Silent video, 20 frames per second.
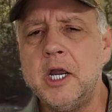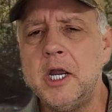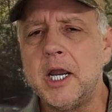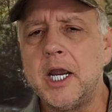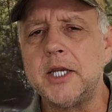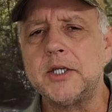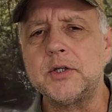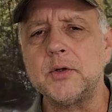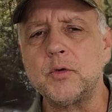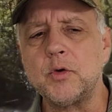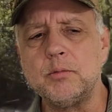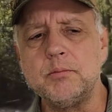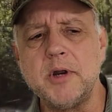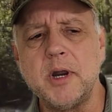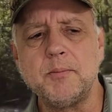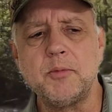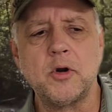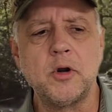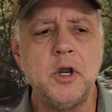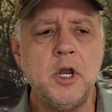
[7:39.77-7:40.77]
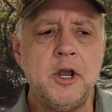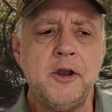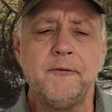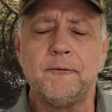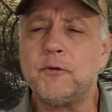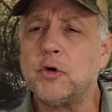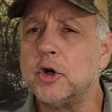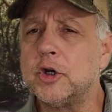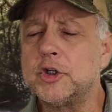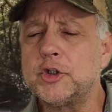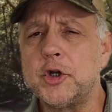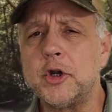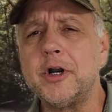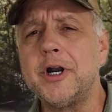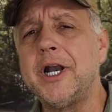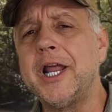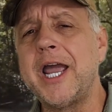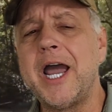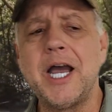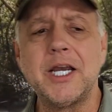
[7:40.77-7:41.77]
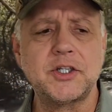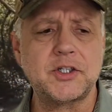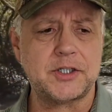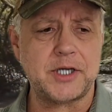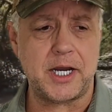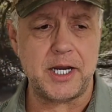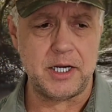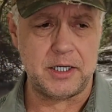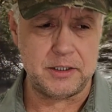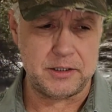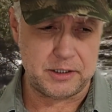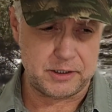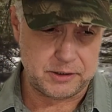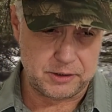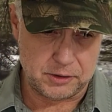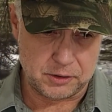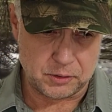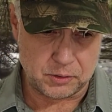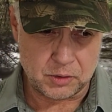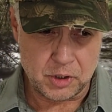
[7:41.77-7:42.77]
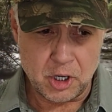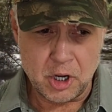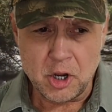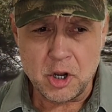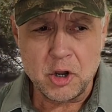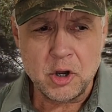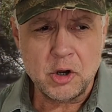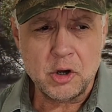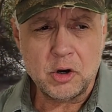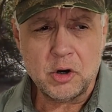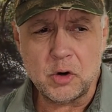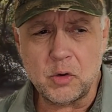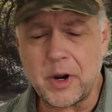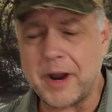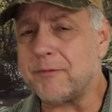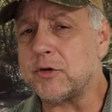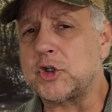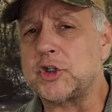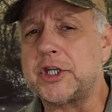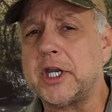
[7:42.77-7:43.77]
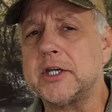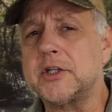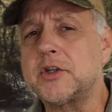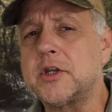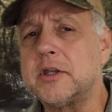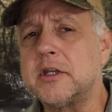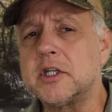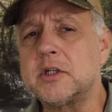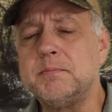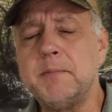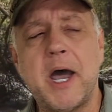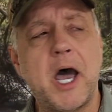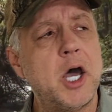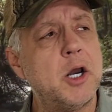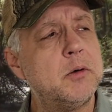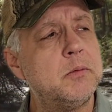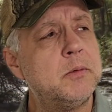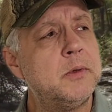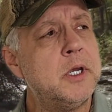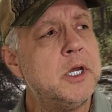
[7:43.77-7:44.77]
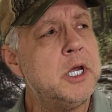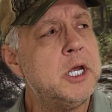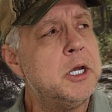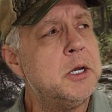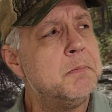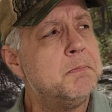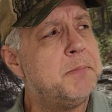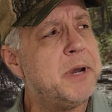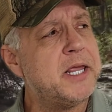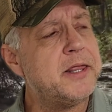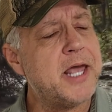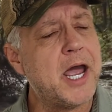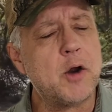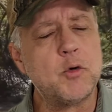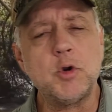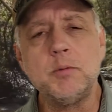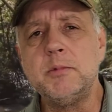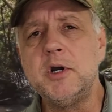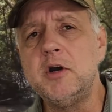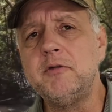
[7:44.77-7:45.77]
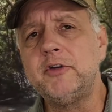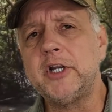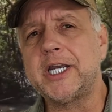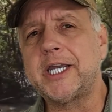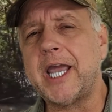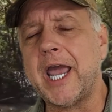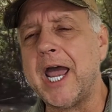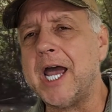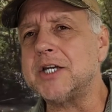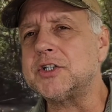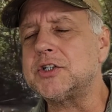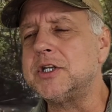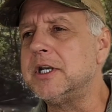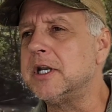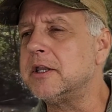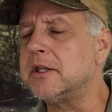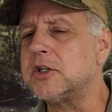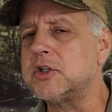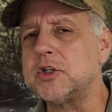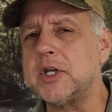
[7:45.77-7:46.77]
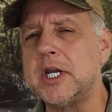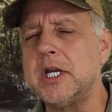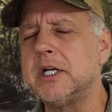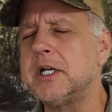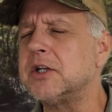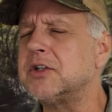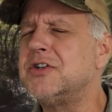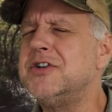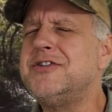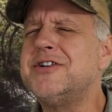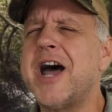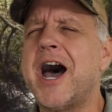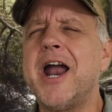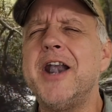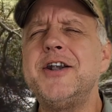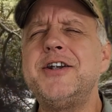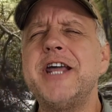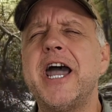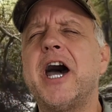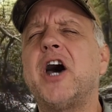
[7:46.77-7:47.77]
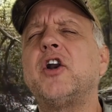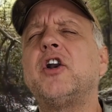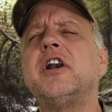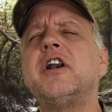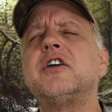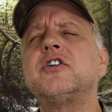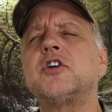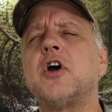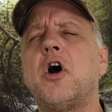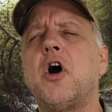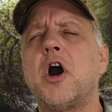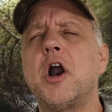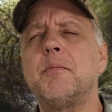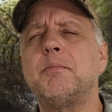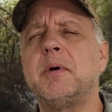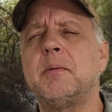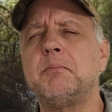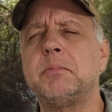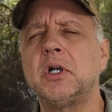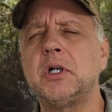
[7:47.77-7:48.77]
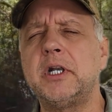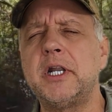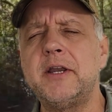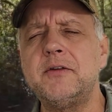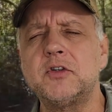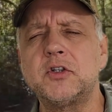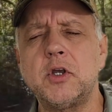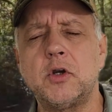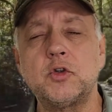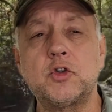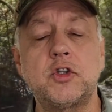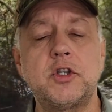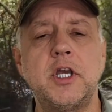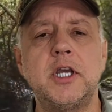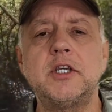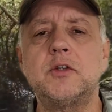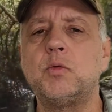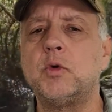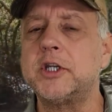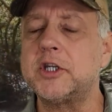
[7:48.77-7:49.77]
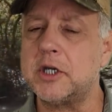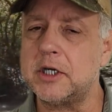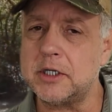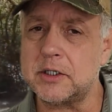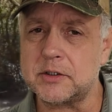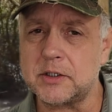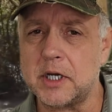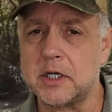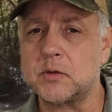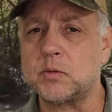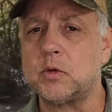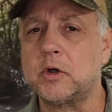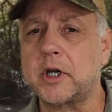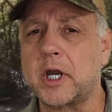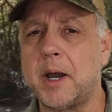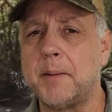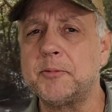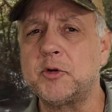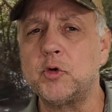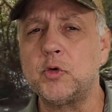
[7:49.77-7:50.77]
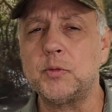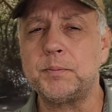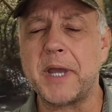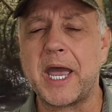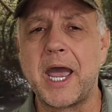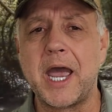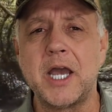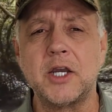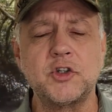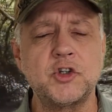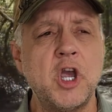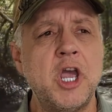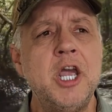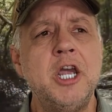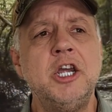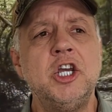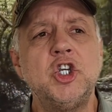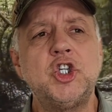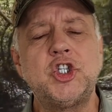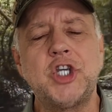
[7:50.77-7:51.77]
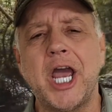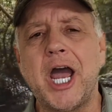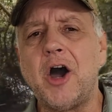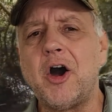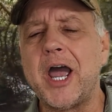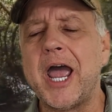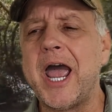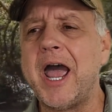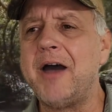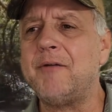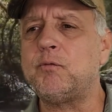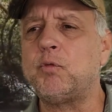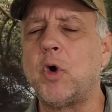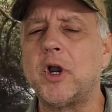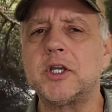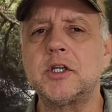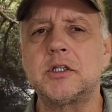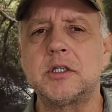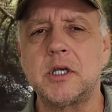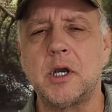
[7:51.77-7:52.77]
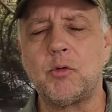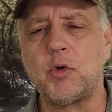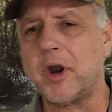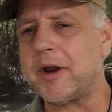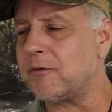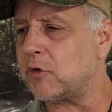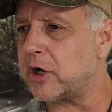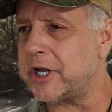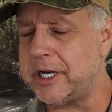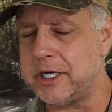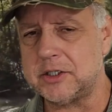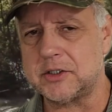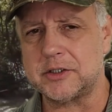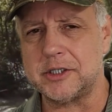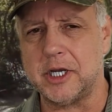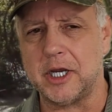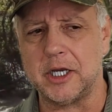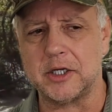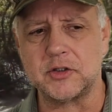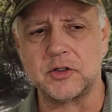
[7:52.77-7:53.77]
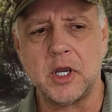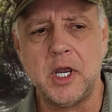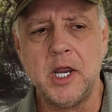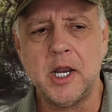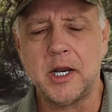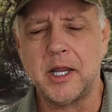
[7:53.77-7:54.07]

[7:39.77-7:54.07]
He said, remember, for assuredly I say unto you, whoever says to this mountain, be thou removed and cast into the sea, and does not doubt in his heart, but believes those things which he says will come to pass, shall have whatsoever he says.